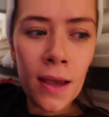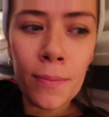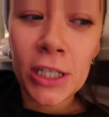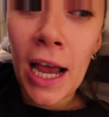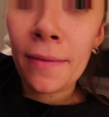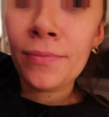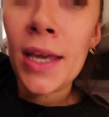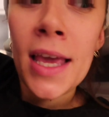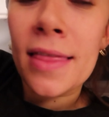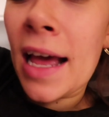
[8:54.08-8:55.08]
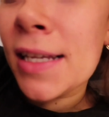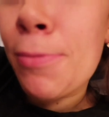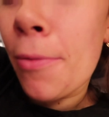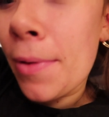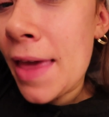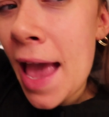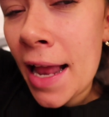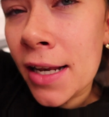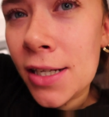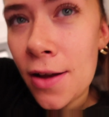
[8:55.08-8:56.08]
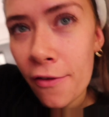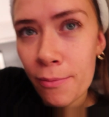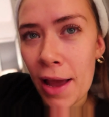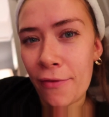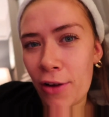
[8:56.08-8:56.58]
But yeah, that is probably the end of my